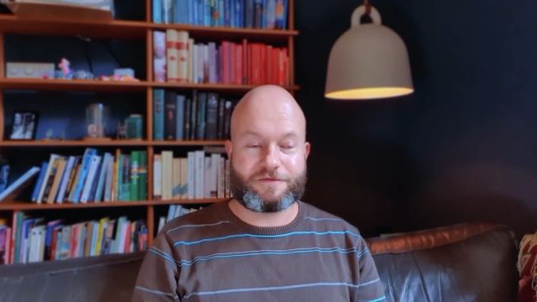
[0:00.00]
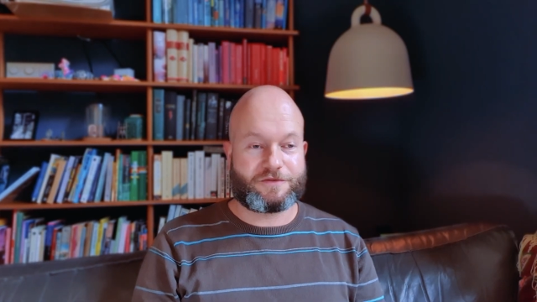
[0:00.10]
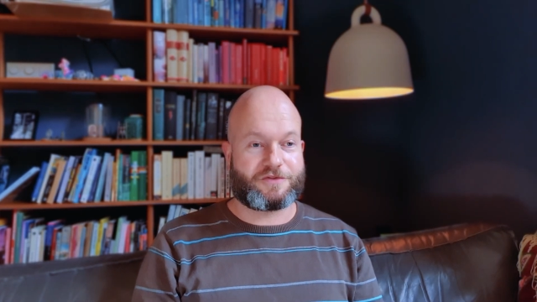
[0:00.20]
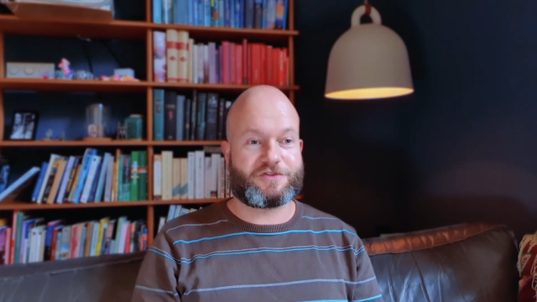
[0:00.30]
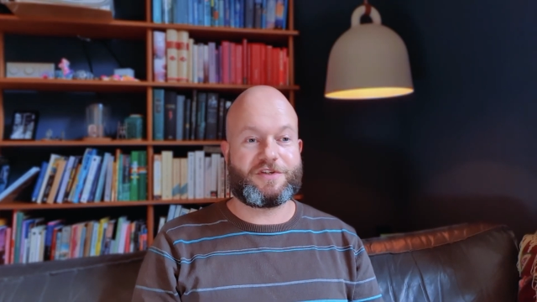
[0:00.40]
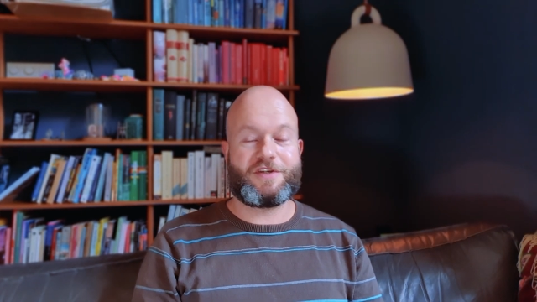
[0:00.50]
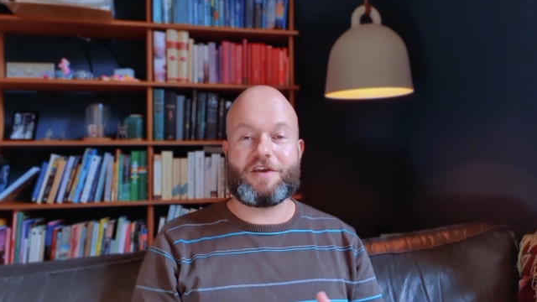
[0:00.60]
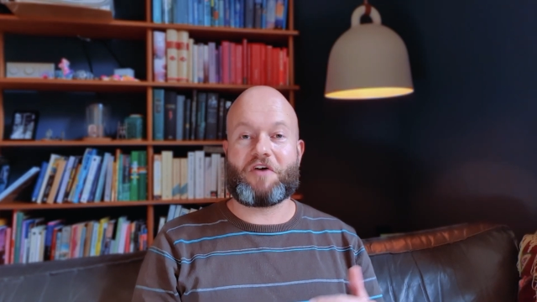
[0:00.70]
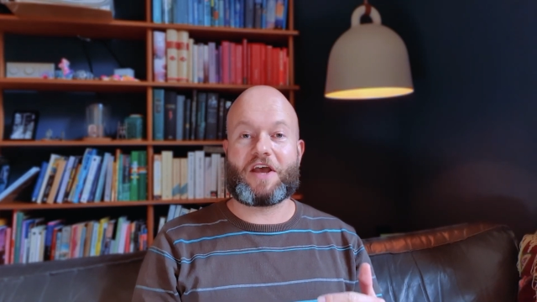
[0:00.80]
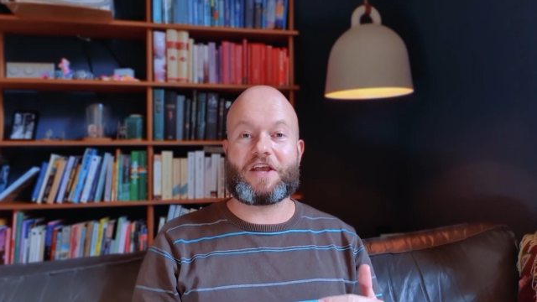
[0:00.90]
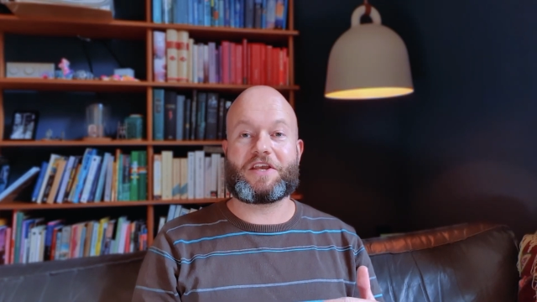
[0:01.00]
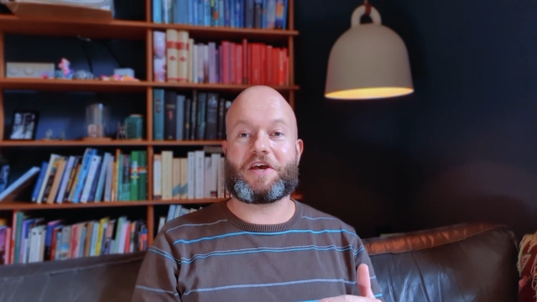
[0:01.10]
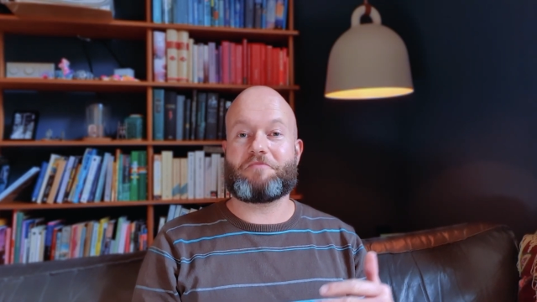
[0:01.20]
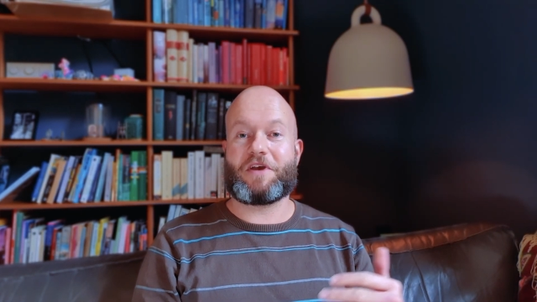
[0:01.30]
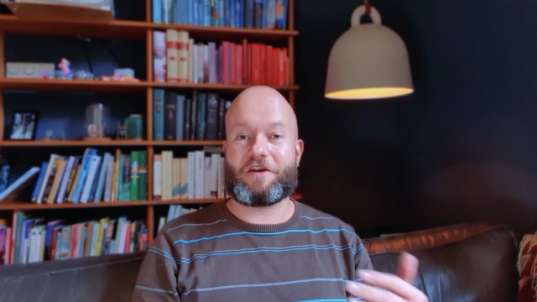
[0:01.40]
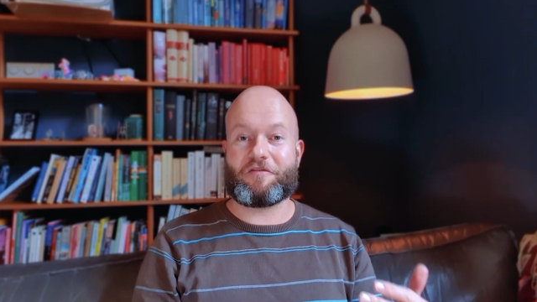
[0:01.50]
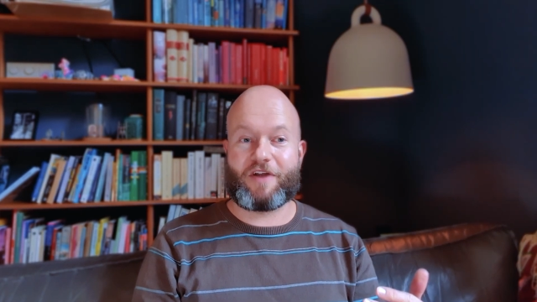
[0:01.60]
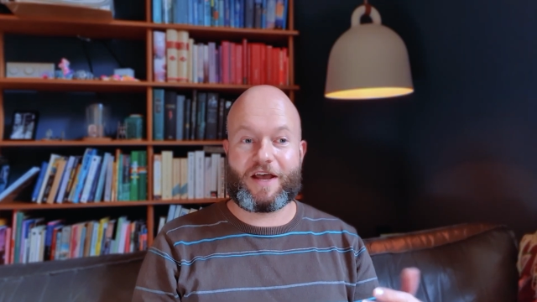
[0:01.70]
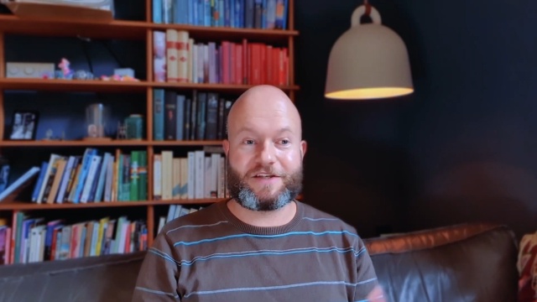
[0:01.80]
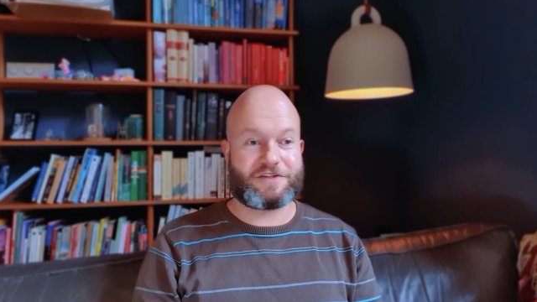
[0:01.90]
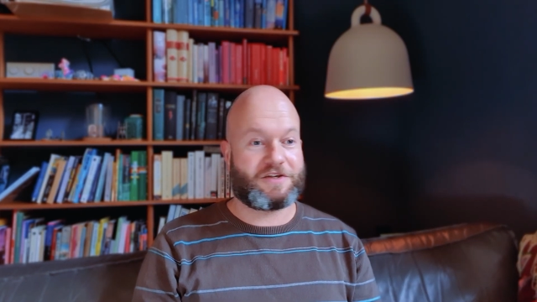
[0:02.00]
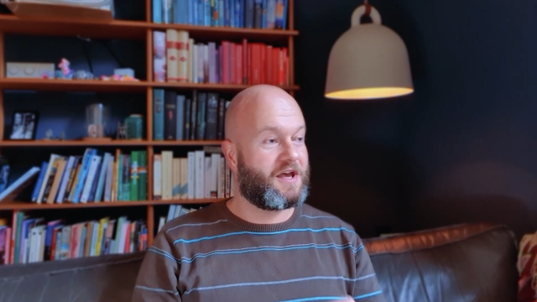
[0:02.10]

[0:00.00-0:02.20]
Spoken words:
To see if I can make a flight,